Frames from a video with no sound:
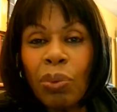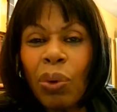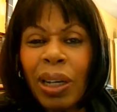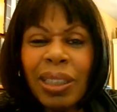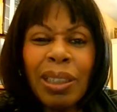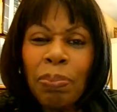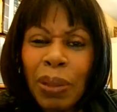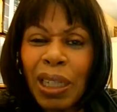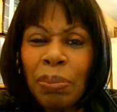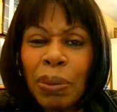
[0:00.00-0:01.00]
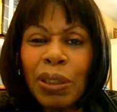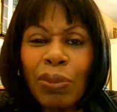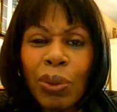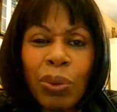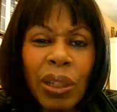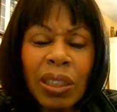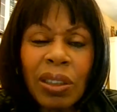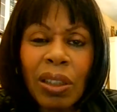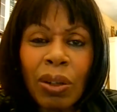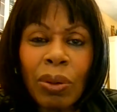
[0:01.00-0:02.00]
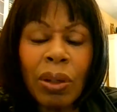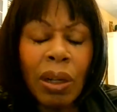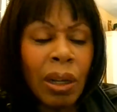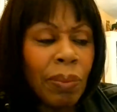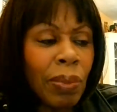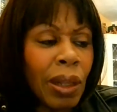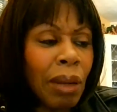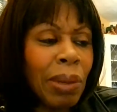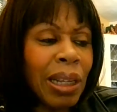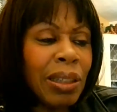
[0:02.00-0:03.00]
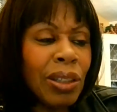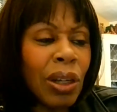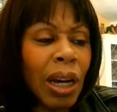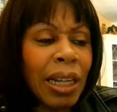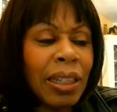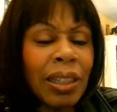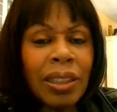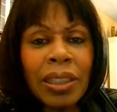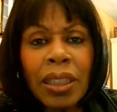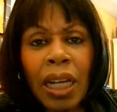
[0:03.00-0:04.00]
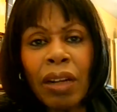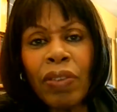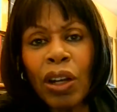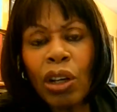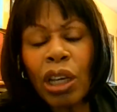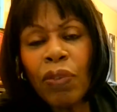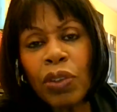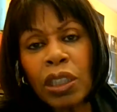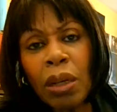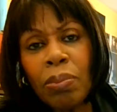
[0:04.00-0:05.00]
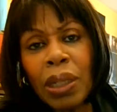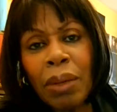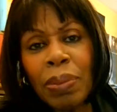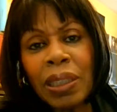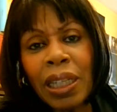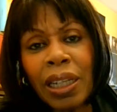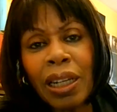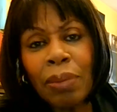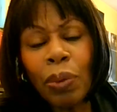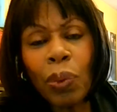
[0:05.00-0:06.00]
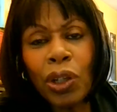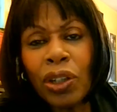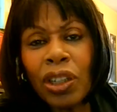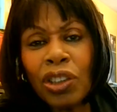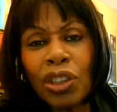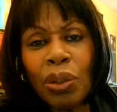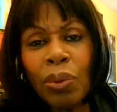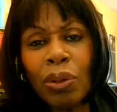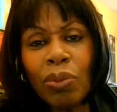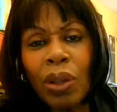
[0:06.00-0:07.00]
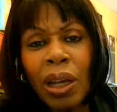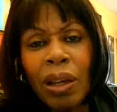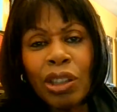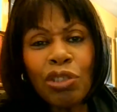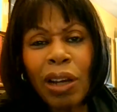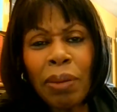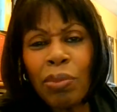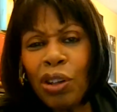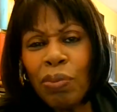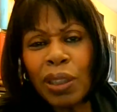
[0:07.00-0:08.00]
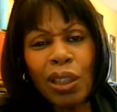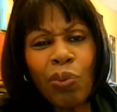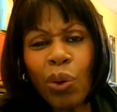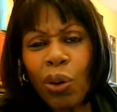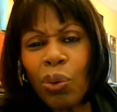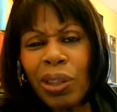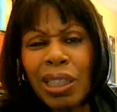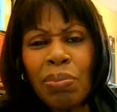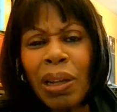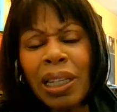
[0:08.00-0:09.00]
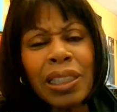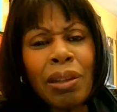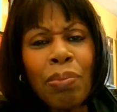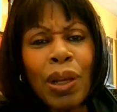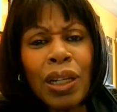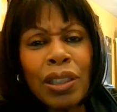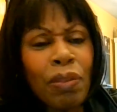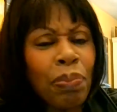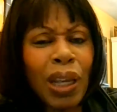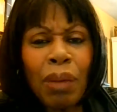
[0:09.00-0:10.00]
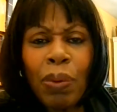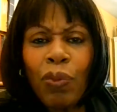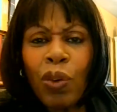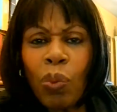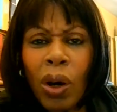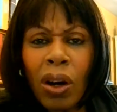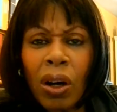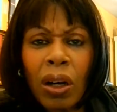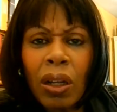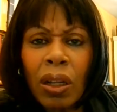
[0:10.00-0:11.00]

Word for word: What is the purpose of all this, though? I mean, I can understand if they're looking for somebody in particular, but what are you going to do? Track movements of what? All these millions and millions of people for what?